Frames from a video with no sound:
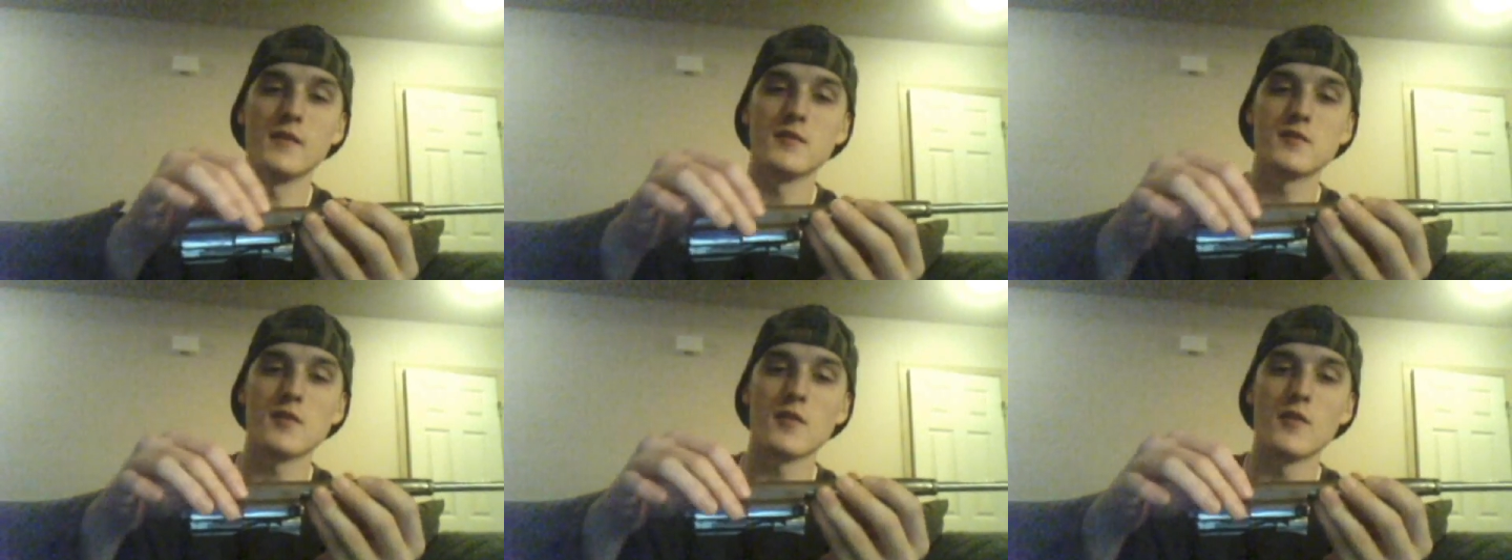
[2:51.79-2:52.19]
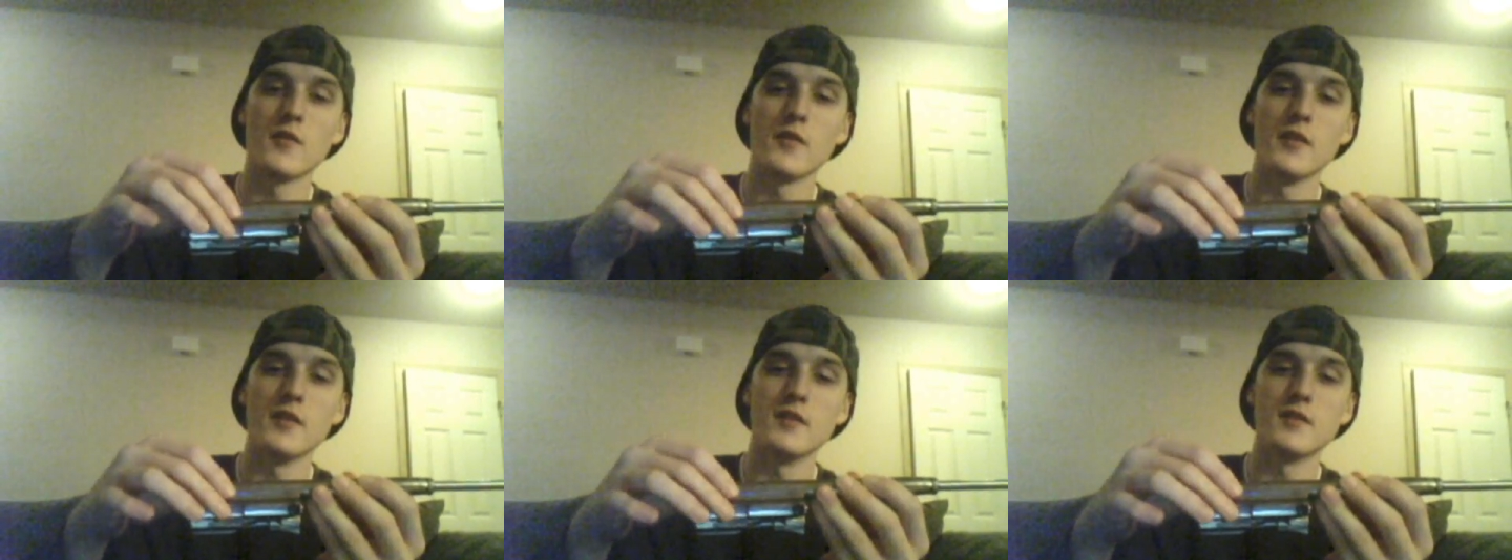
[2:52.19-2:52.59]
is all
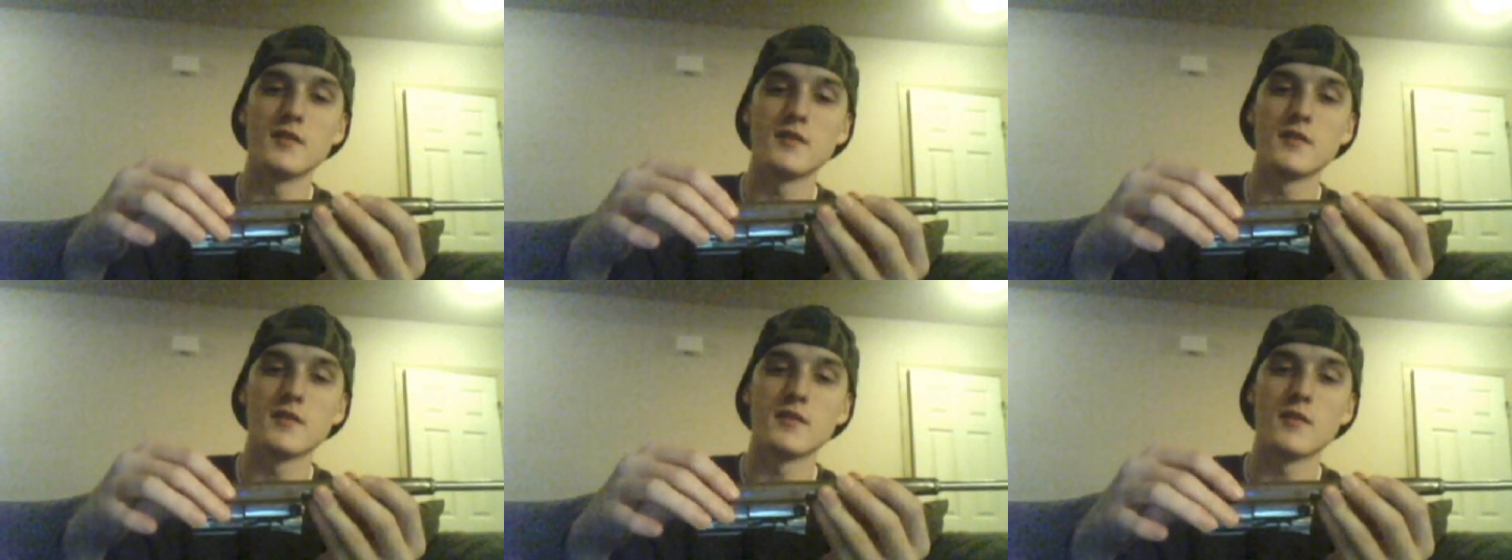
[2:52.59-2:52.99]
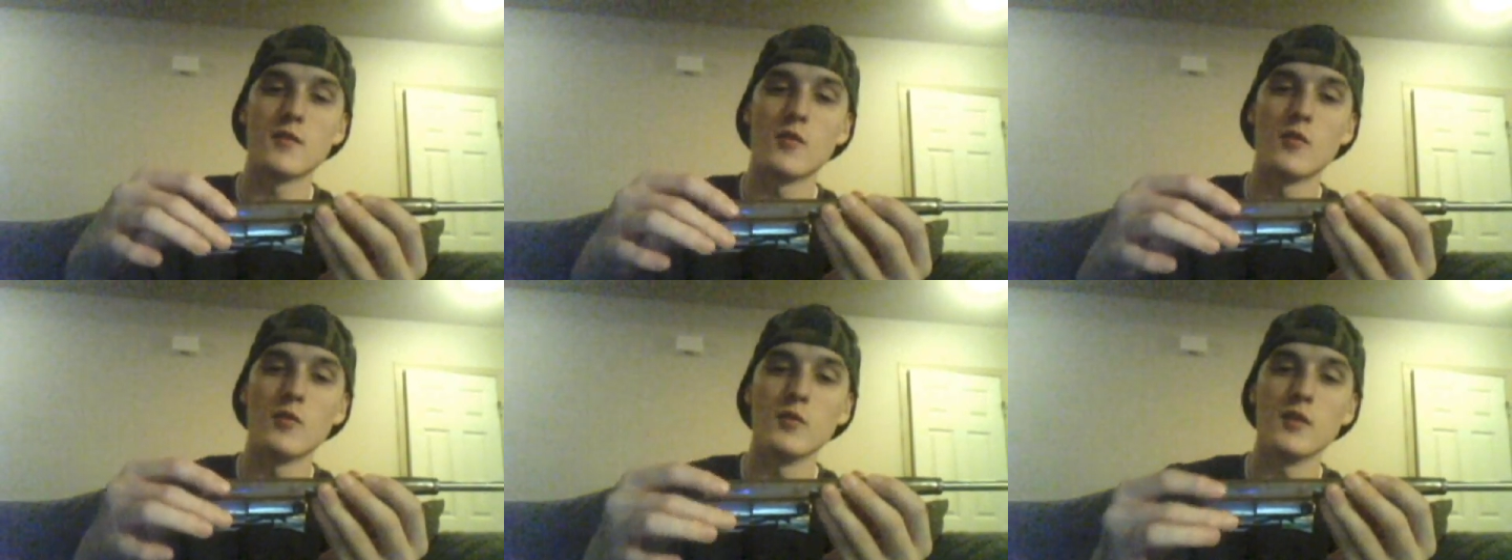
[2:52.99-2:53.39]
this
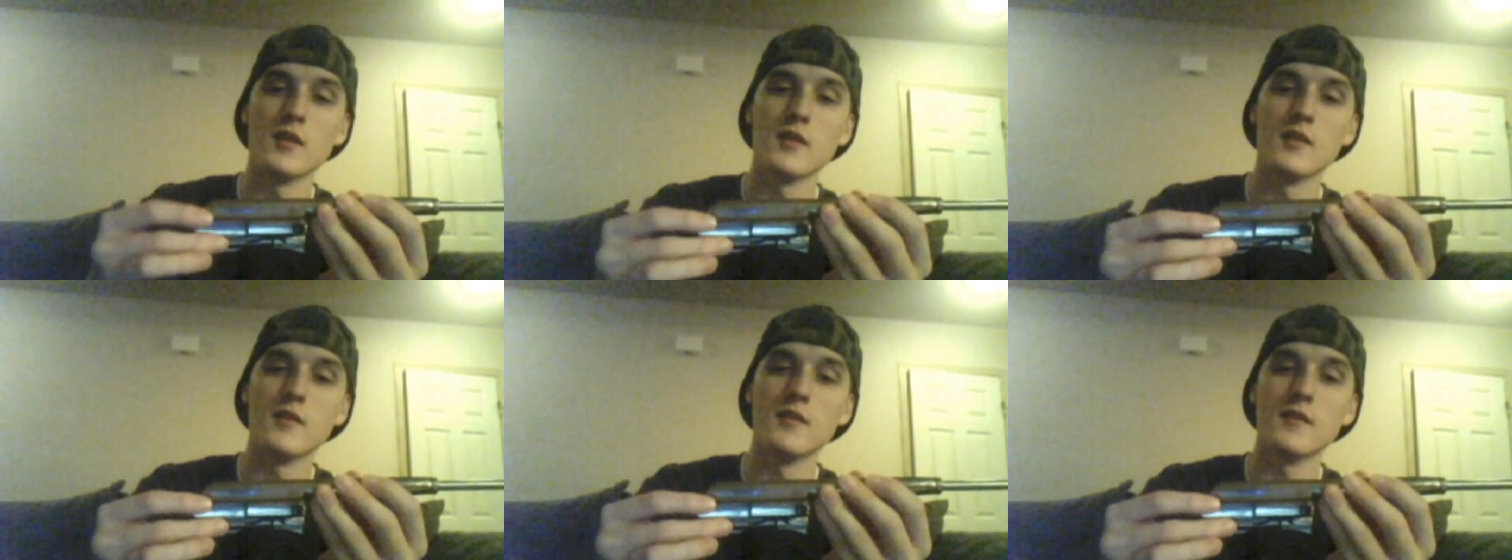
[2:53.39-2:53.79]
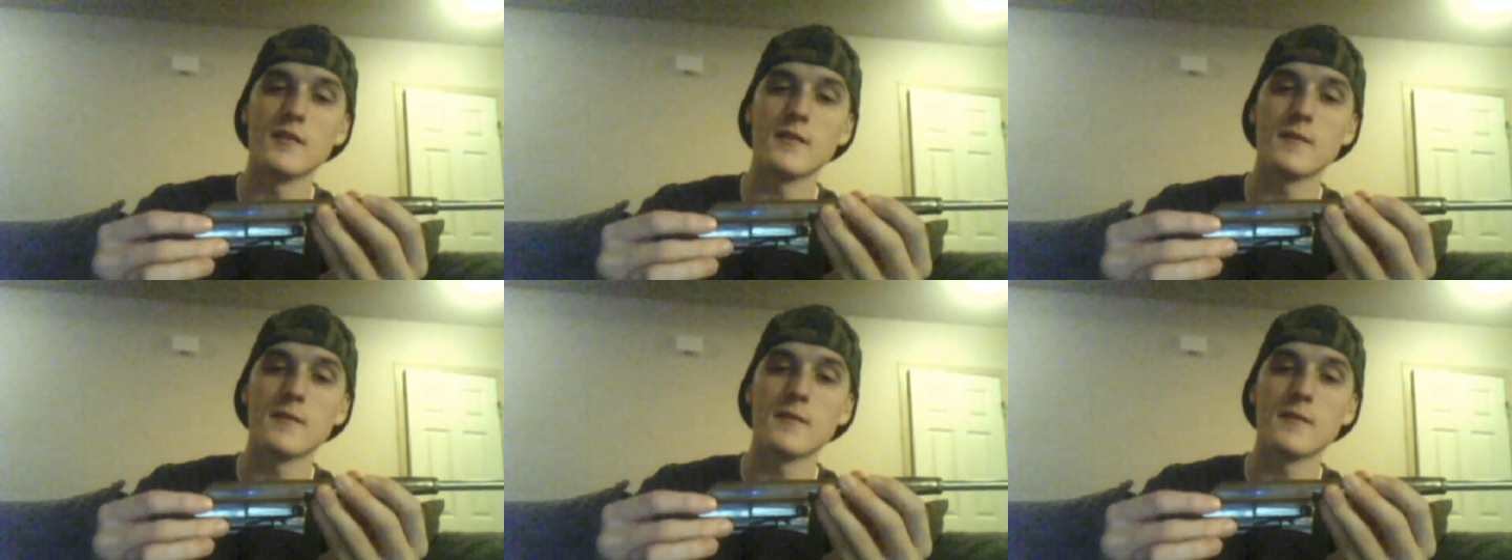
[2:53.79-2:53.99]
holding it,